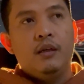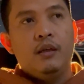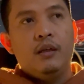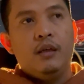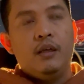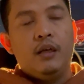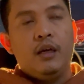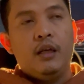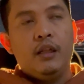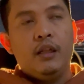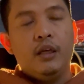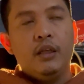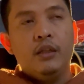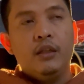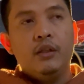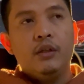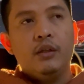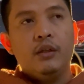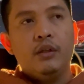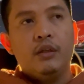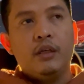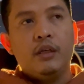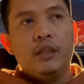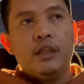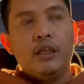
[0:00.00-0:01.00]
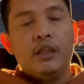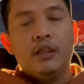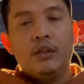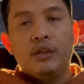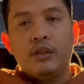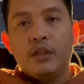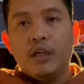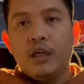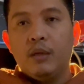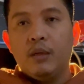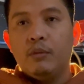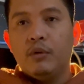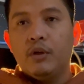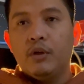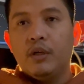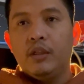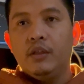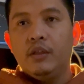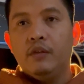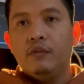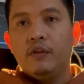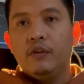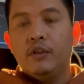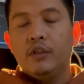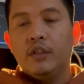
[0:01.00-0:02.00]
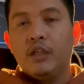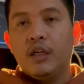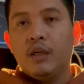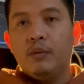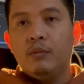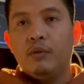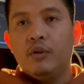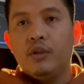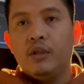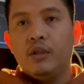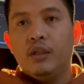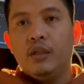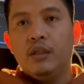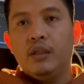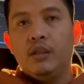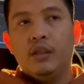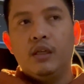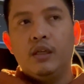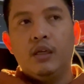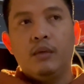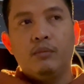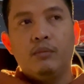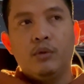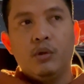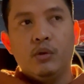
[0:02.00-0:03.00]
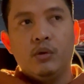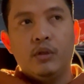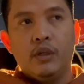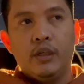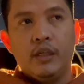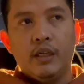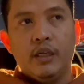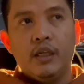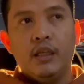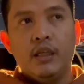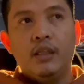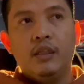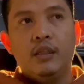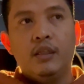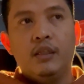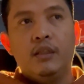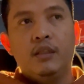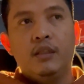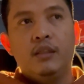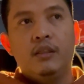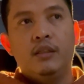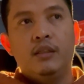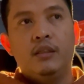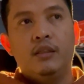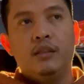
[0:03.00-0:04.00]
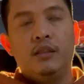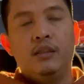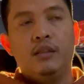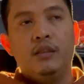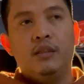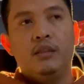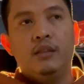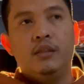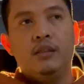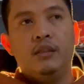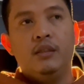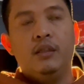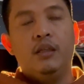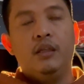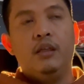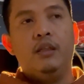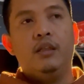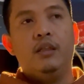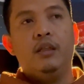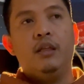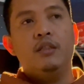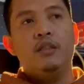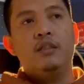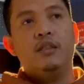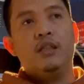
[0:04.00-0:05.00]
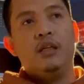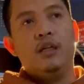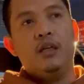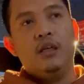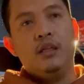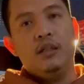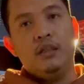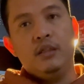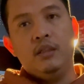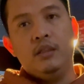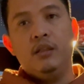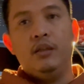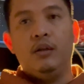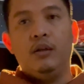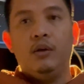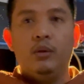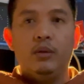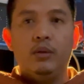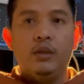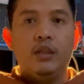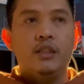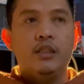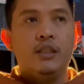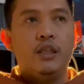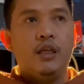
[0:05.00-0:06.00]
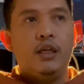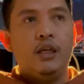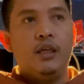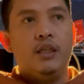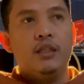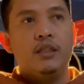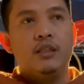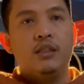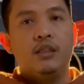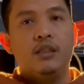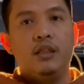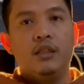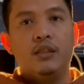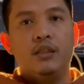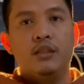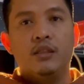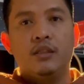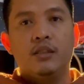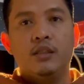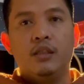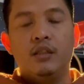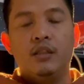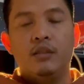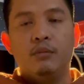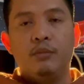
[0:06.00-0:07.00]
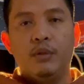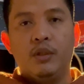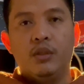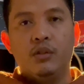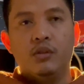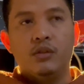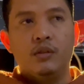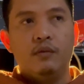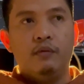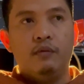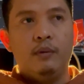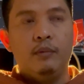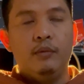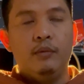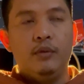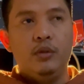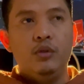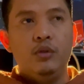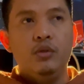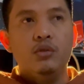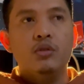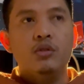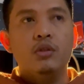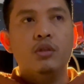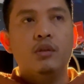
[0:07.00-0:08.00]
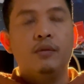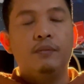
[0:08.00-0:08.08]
another camera, a different camera, got broke again, and they said all they say is it's because of abuse.